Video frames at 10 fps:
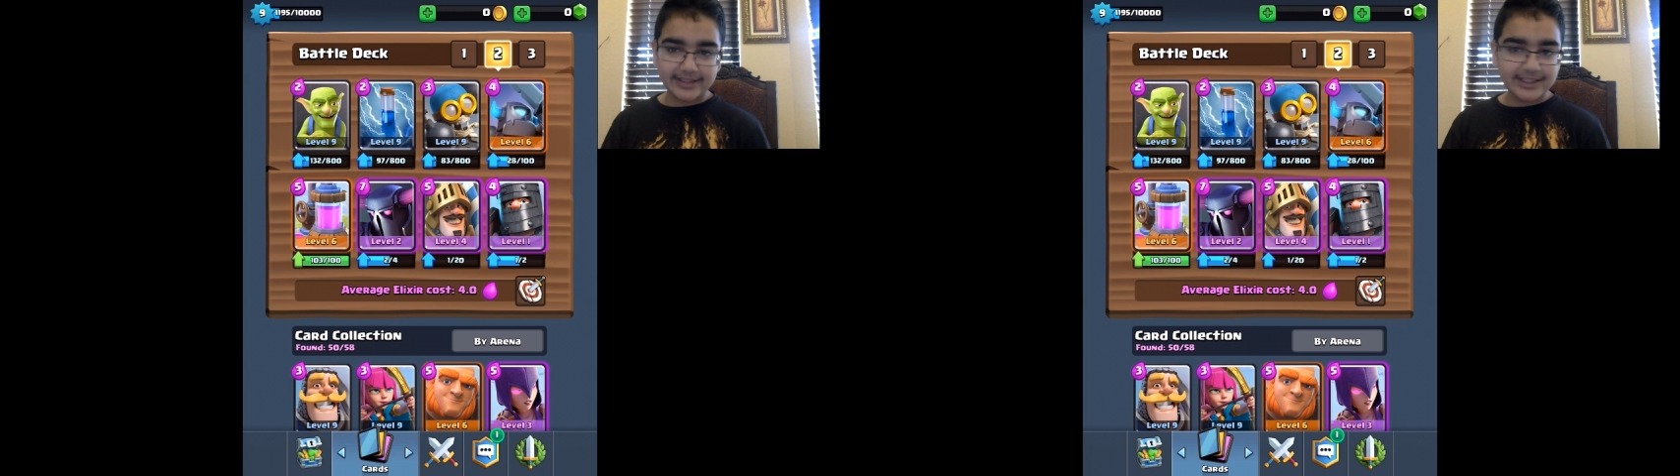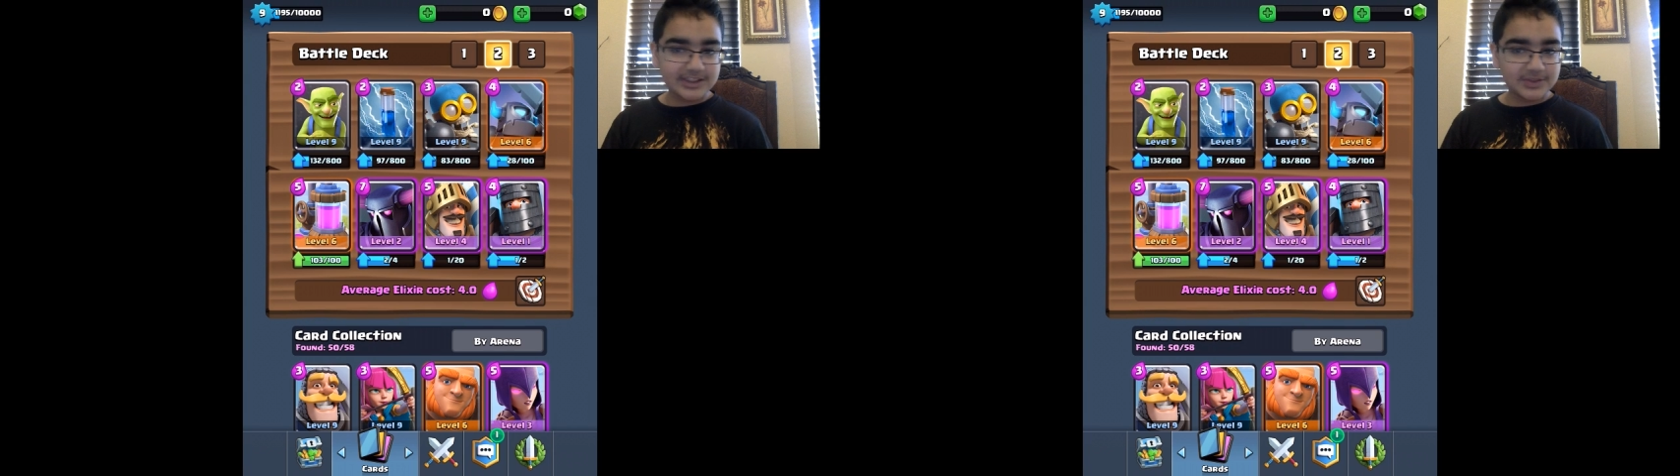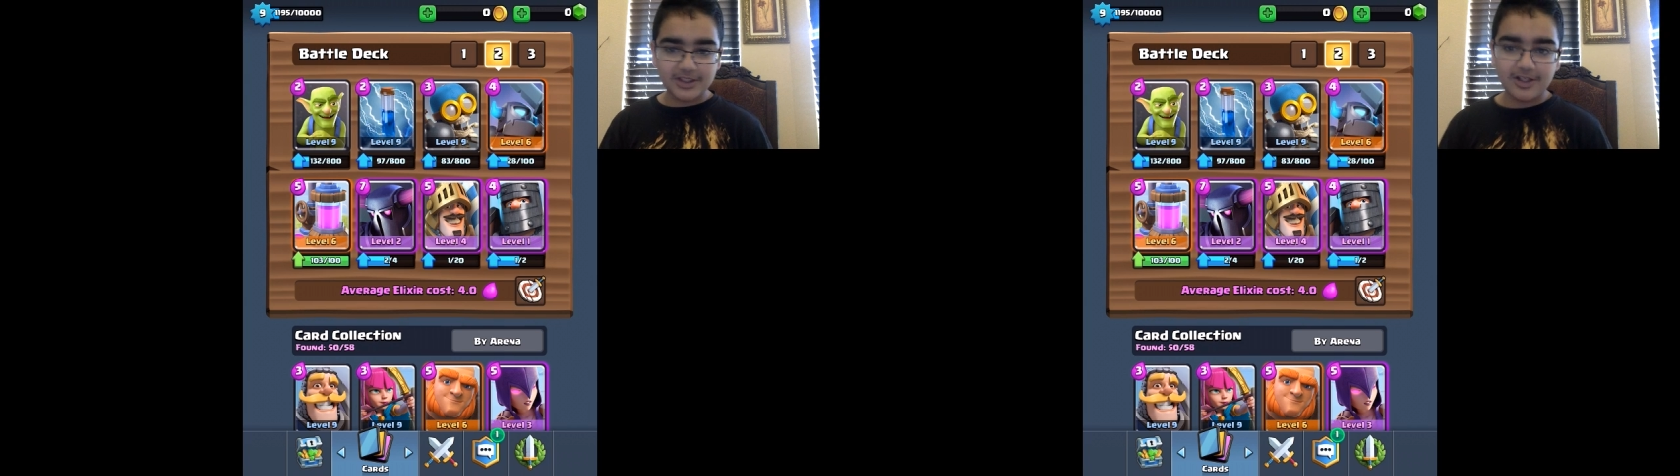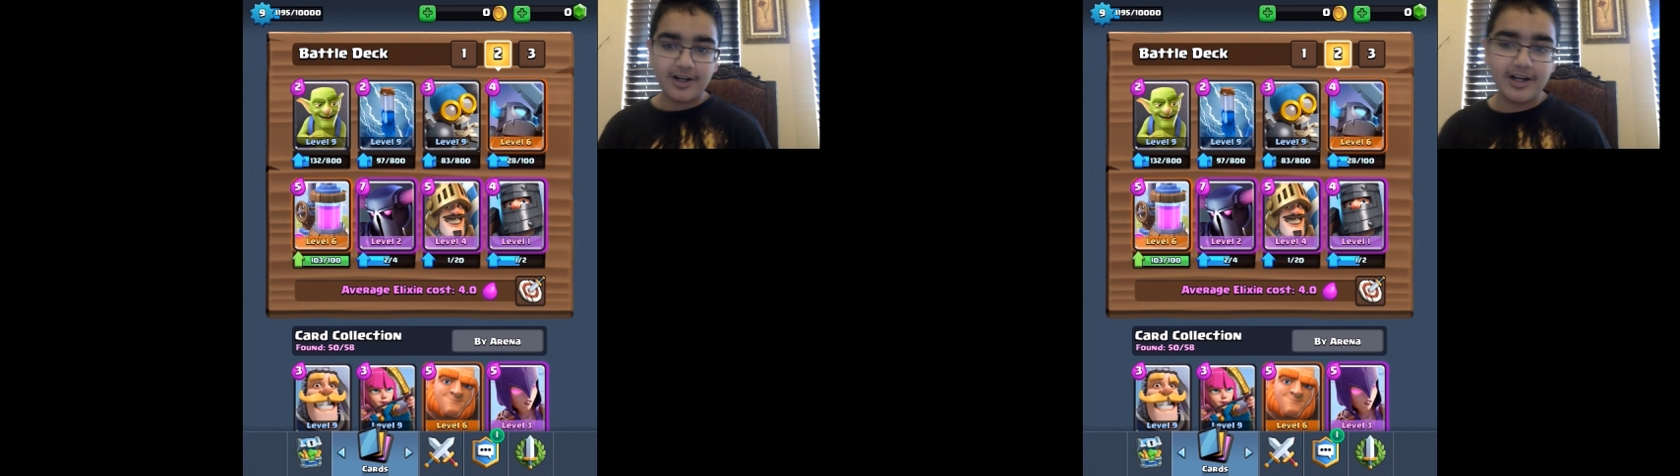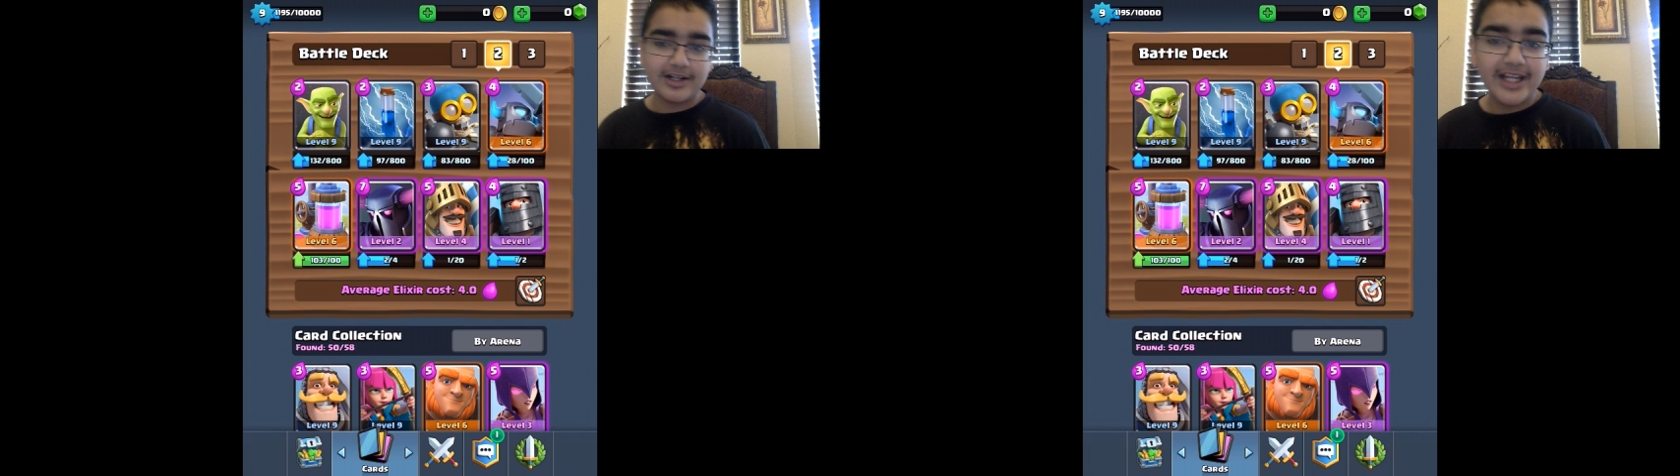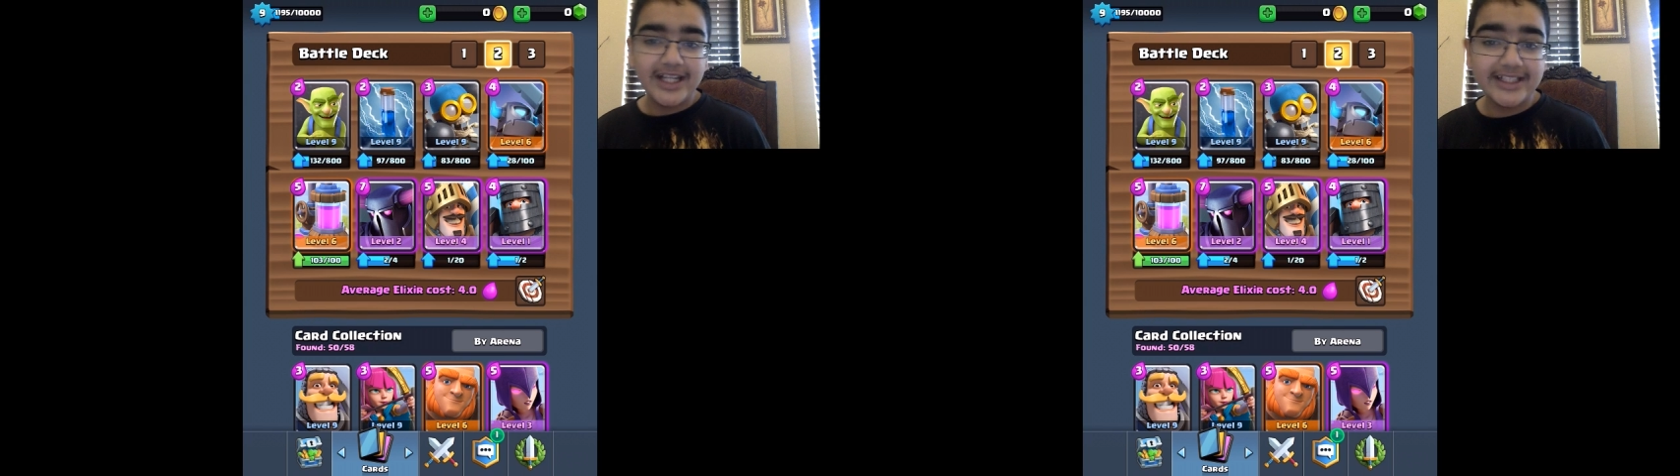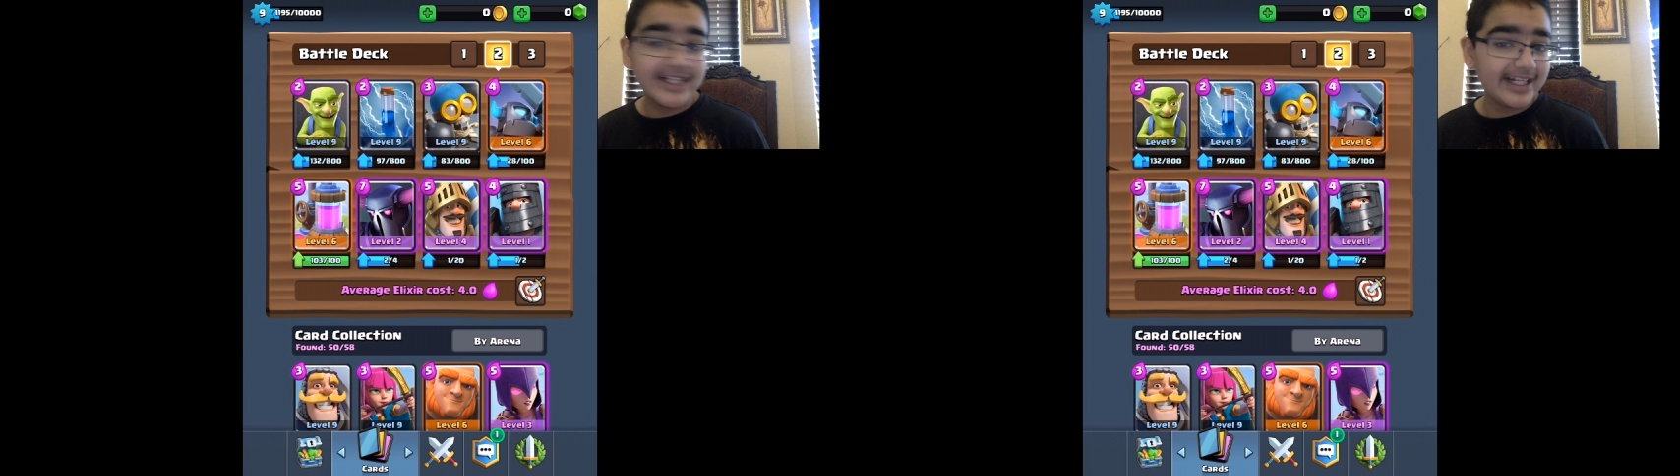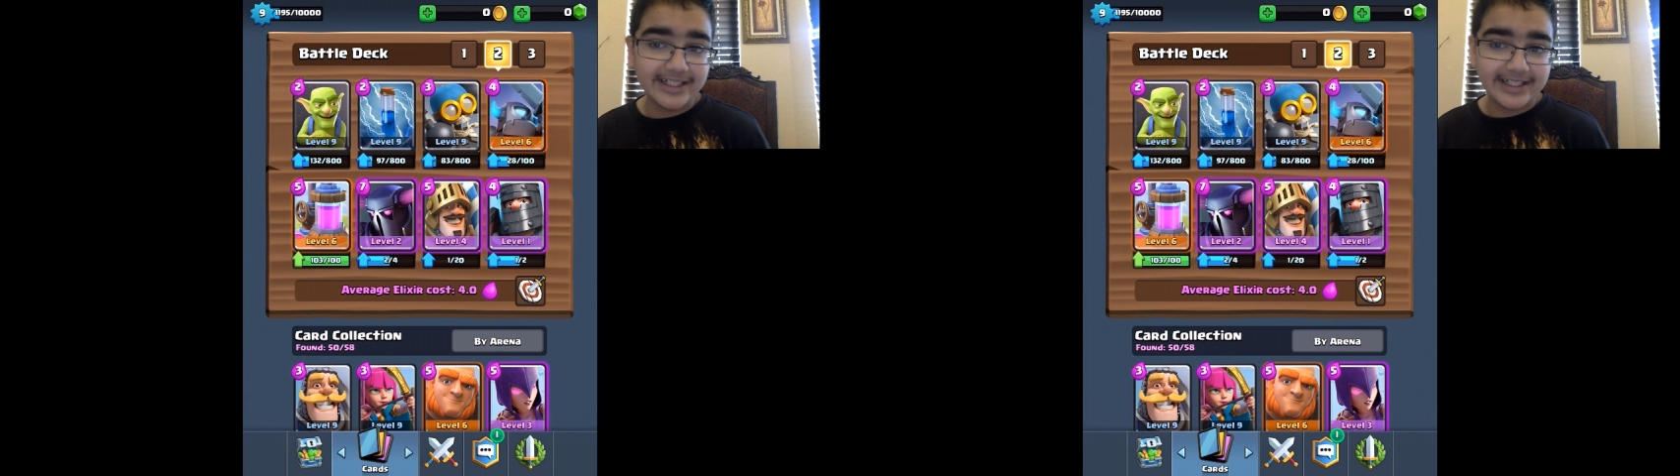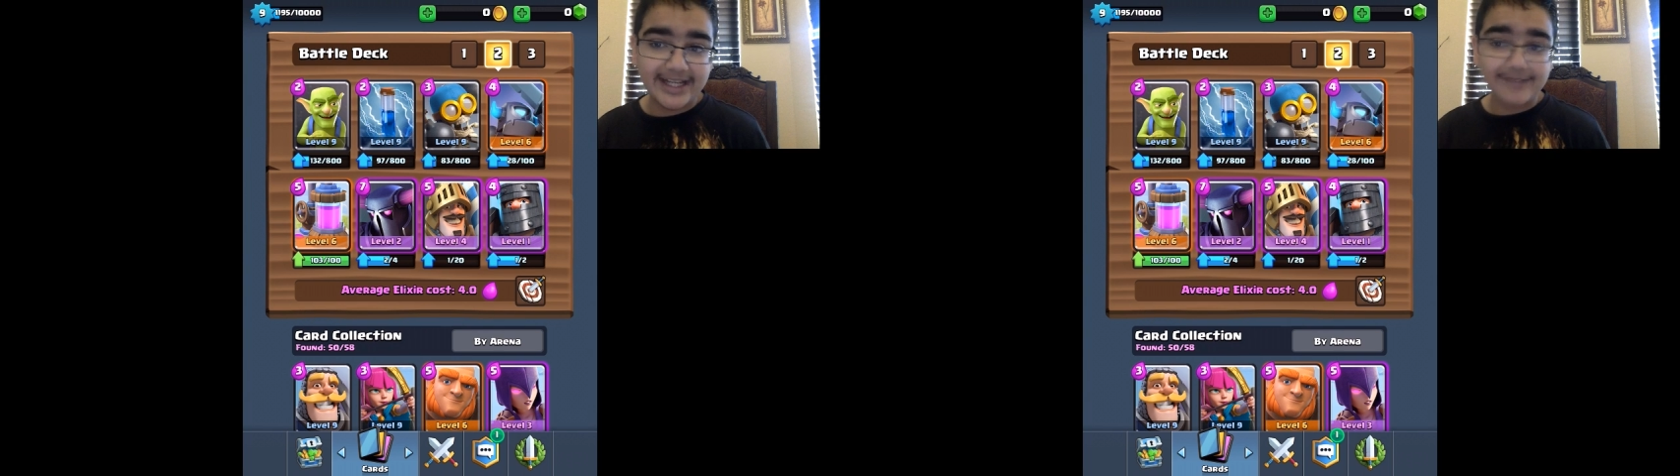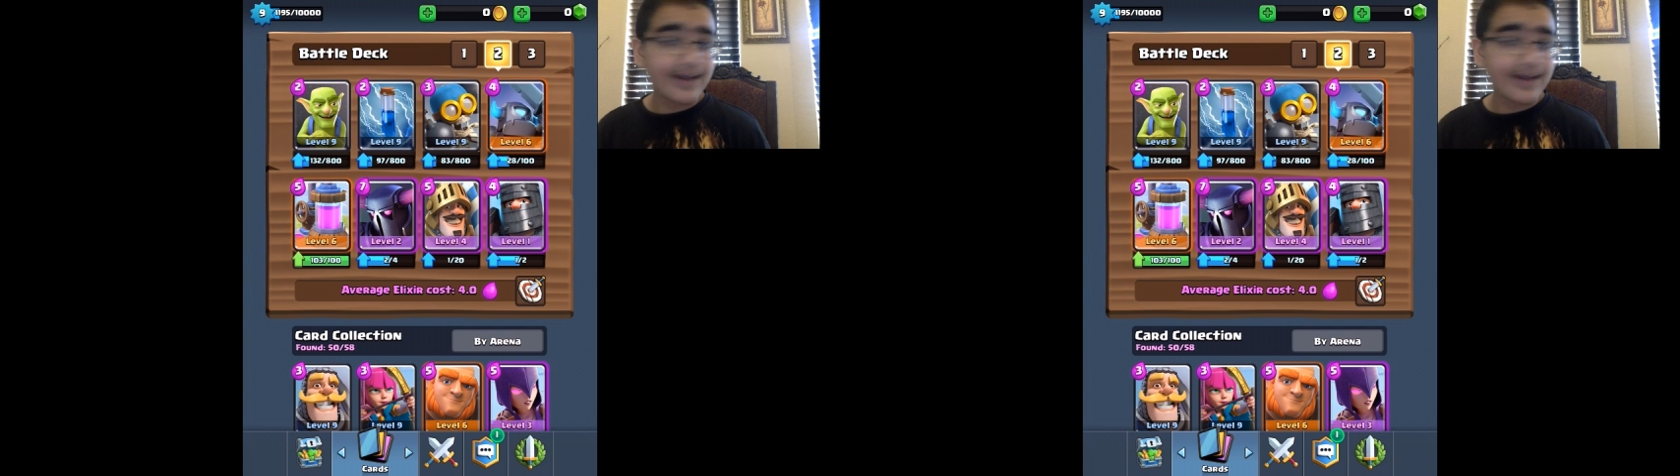Guess what card that I didn't have?